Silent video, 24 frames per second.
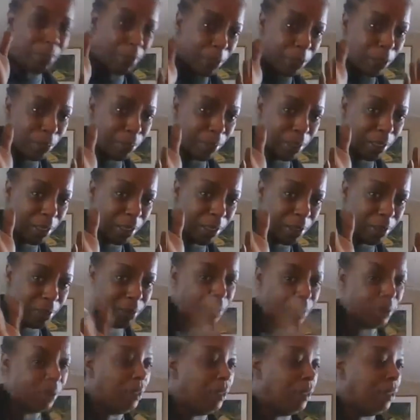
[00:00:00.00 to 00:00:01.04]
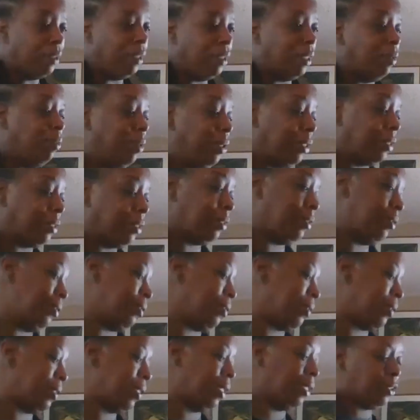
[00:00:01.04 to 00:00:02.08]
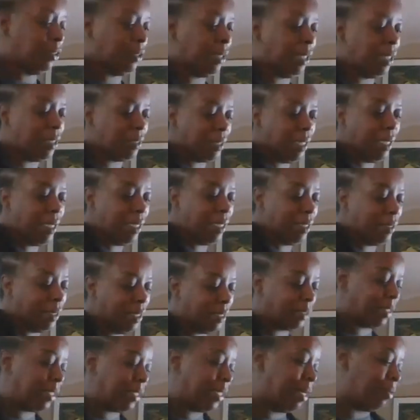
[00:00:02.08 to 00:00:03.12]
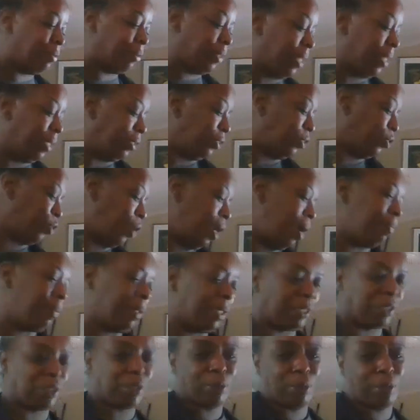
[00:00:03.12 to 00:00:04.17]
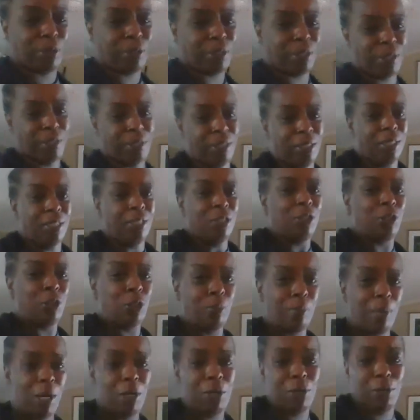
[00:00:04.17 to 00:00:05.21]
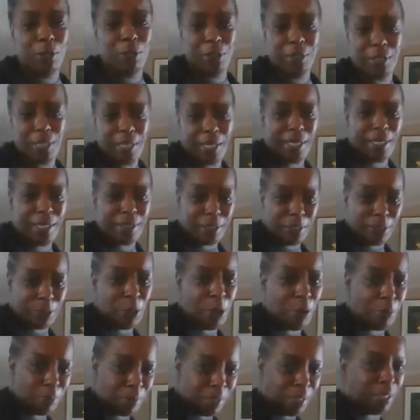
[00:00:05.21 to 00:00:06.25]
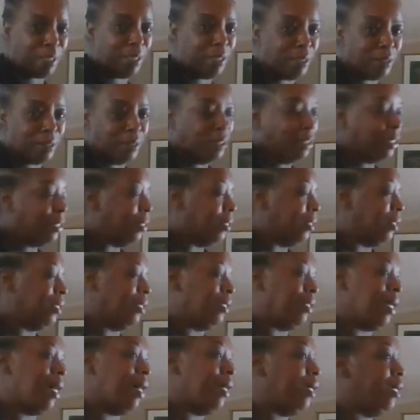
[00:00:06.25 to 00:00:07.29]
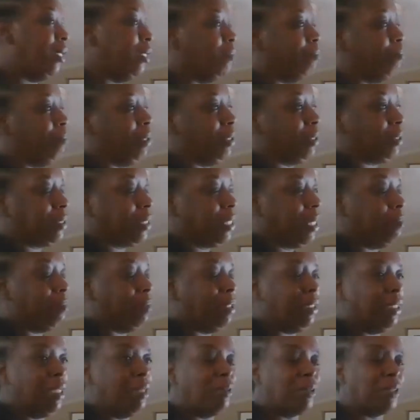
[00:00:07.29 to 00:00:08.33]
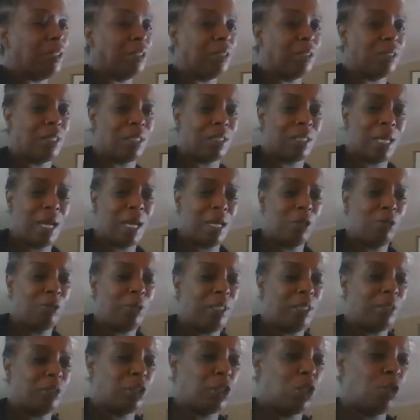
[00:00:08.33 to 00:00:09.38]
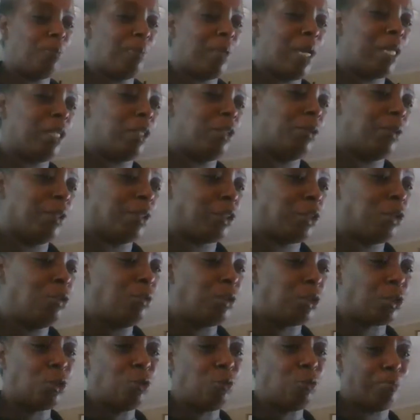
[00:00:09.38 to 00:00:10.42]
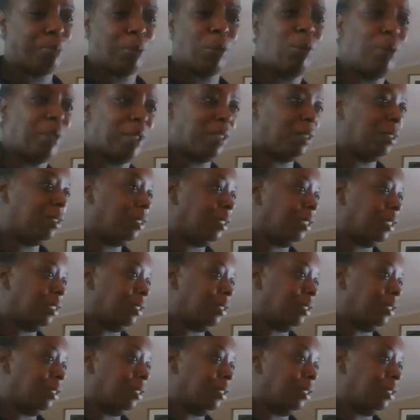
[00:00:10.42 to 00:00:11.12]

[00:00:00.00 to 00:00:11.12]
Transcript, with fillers: Put it on my head and went country dance, land dance, and I was like dropping and twerking and doing my own little dance, you know what I'm saying? And I had the best time. And there was a guy who did told me how to do the two scoop booty.